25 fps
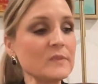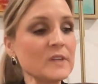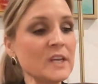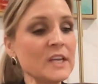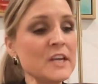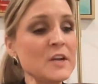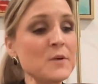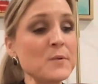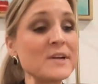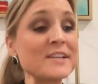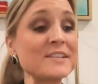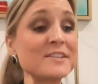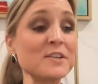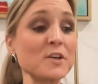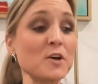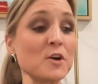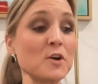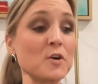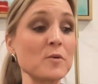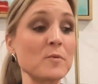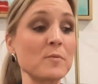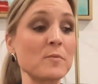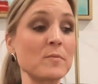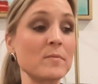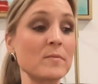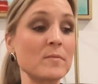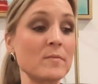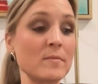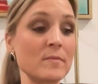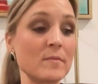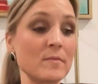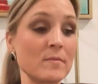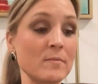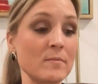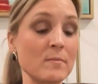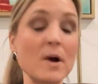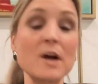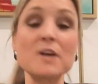Anyway, so
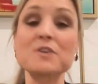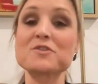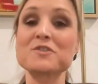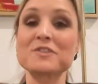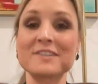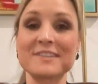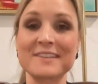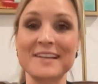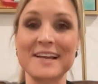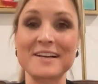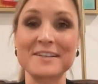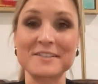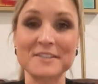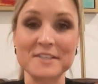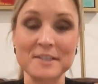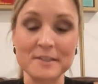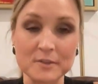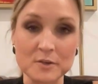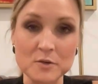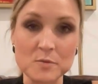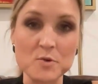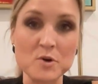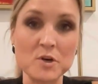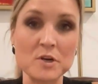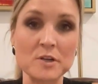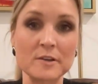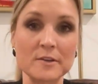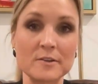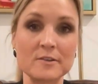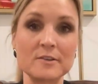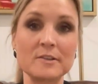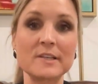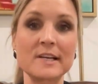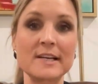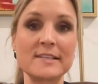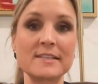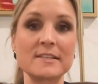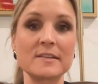marginal analysis, a little more, a
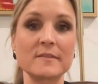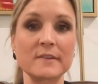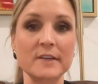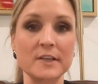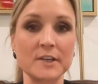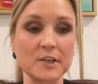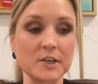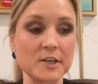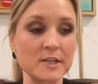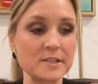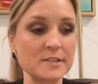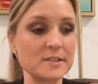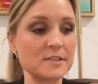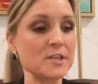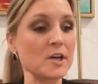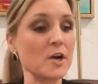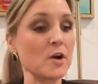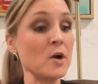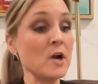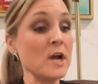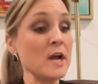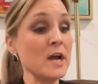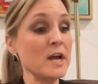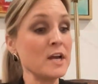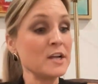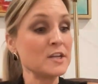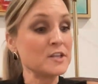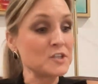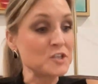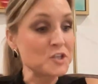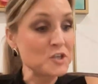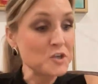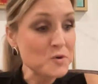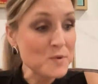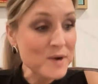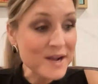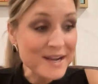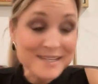little less of a good. So
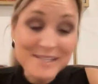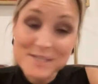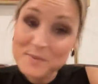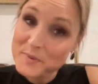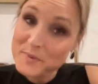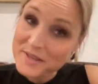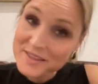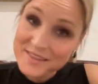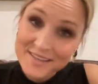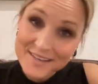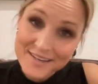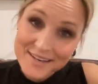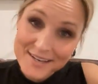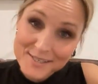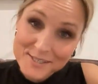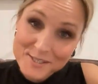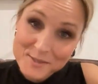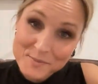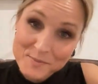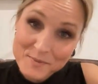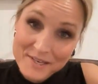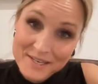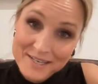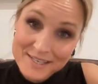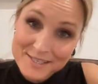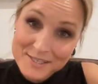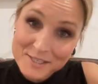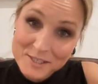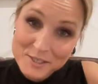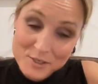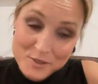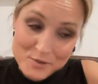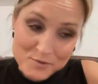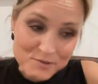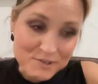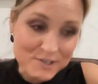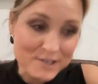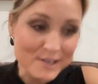do I spend the next minute
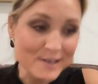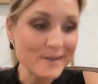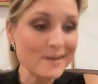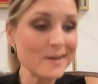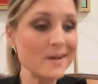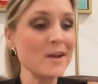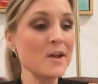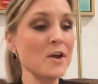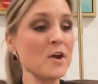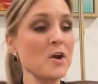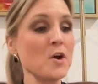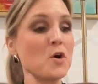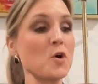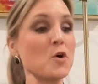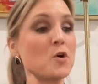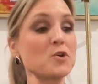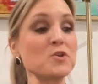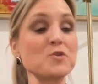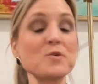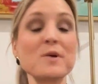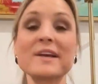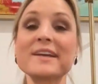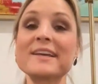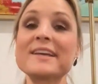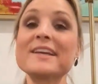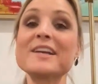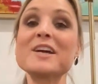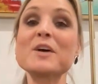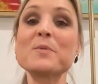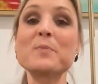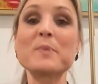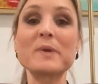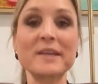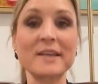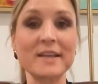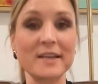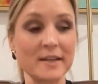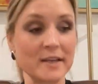snoozing, or do I get
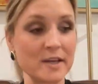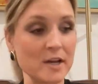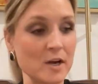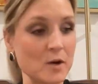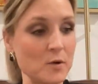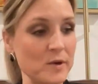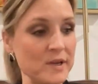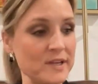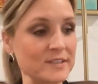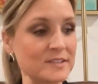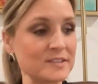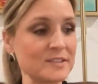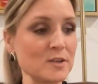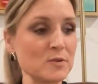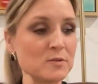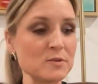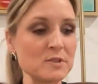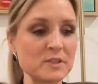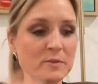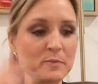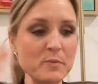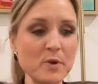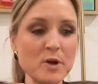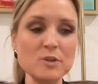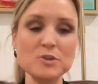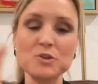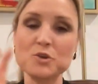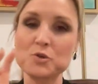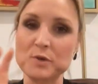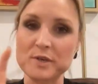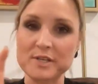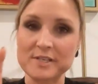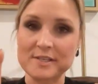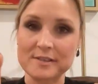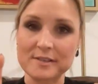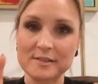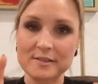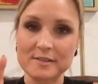up and get going? So small
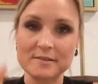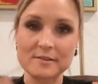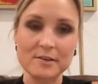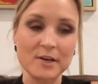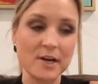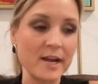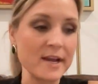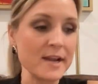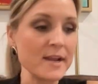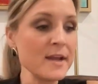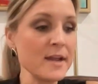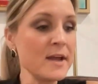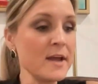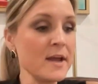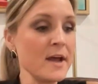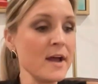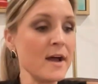choices, all right?